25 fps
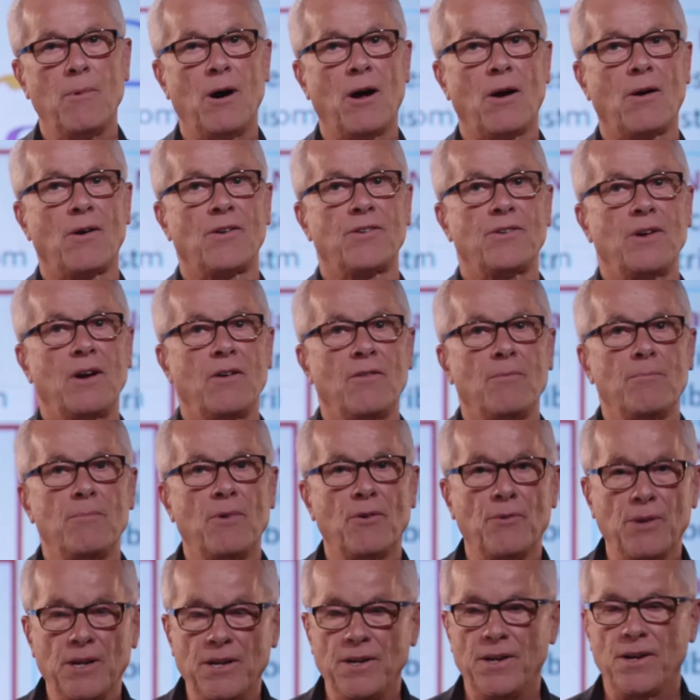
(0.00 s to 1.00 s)
models of
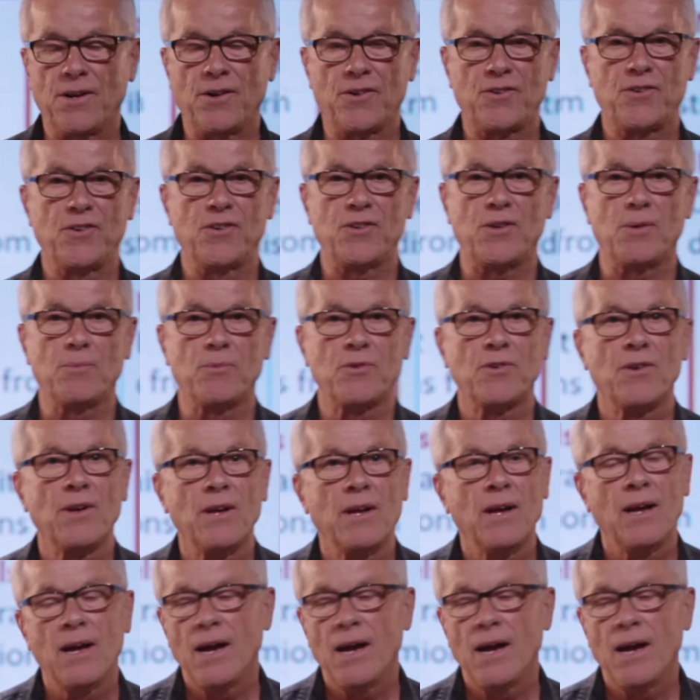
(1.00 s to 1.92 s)
marine ecosystems.